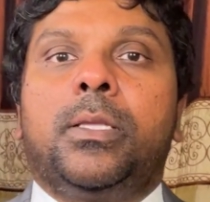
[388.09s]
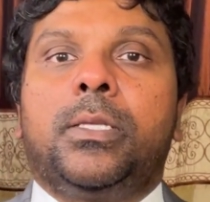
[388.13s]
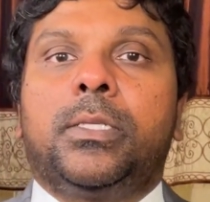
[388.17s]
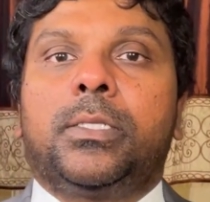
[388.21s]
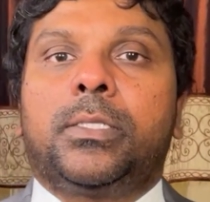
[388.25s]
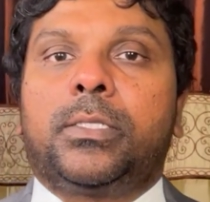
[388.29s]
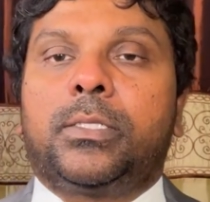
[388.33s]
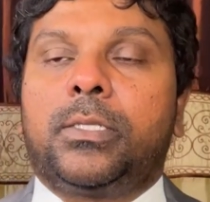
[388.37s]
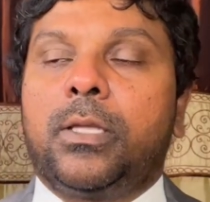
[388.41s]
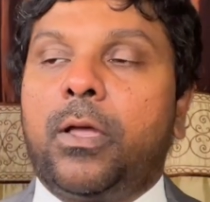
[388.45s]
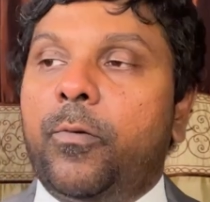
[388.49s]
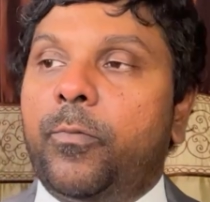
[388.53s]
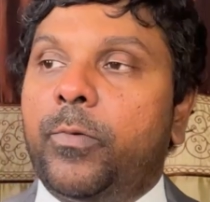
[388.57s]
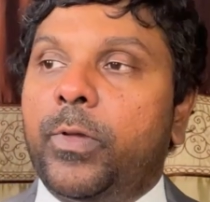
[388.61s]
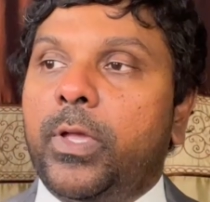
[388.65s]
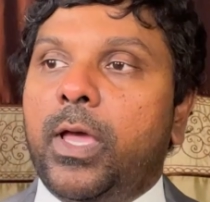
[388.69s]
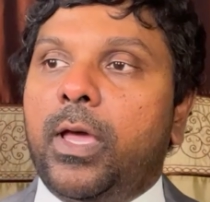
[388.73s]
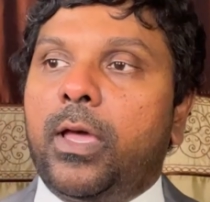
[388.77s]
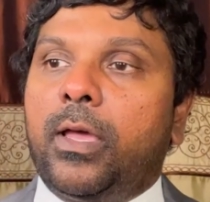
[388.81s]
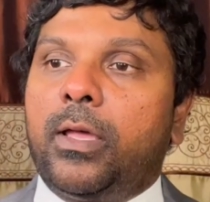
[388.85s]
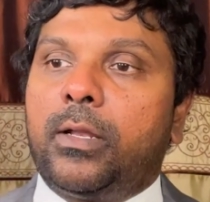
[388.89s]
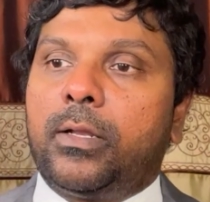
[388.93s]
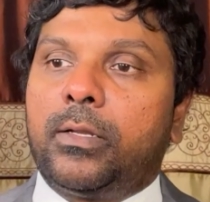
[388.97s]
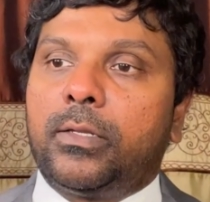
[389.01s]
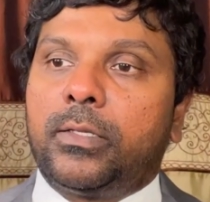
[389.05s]
So we
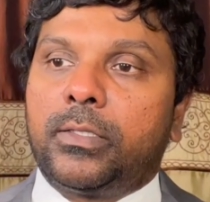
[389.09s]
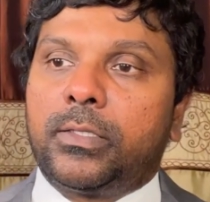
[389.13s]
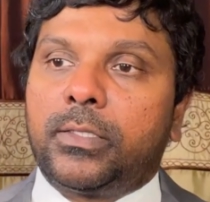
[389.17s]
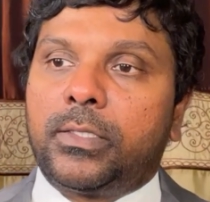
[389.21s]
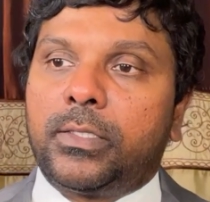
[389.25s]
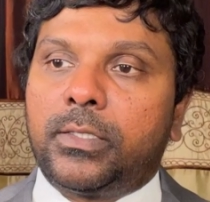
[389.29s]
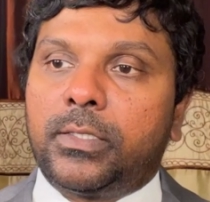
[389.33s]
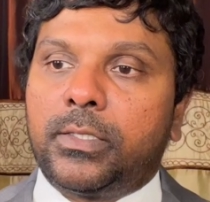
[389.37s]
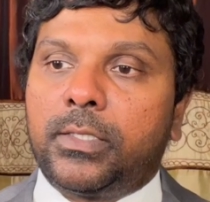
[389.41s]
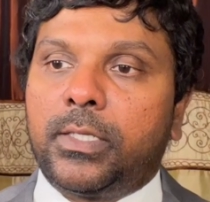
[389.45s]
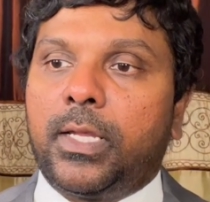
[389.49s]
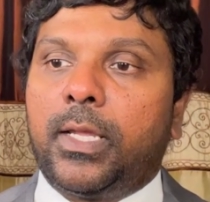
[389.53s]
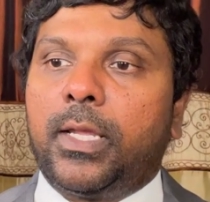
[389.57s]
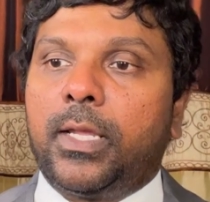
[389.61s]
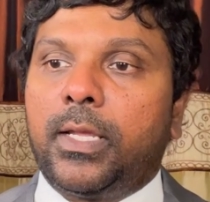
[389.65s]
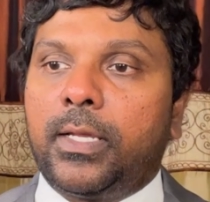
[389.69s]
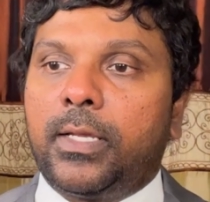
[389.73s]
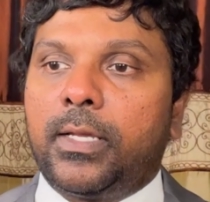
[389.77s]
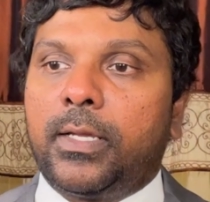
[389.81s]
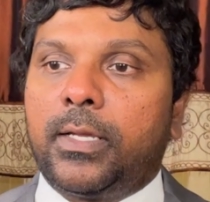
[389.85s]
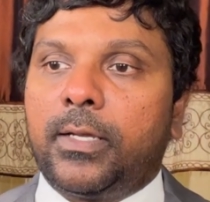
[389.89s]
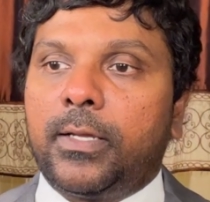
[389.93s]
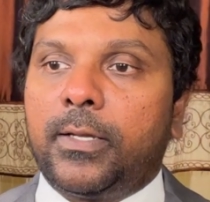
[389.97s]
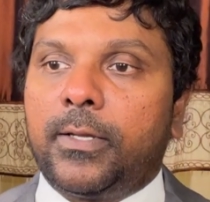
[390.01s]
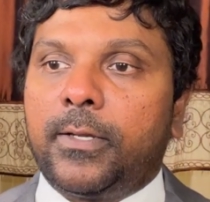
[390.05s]
are
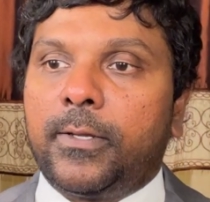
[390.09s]
seeing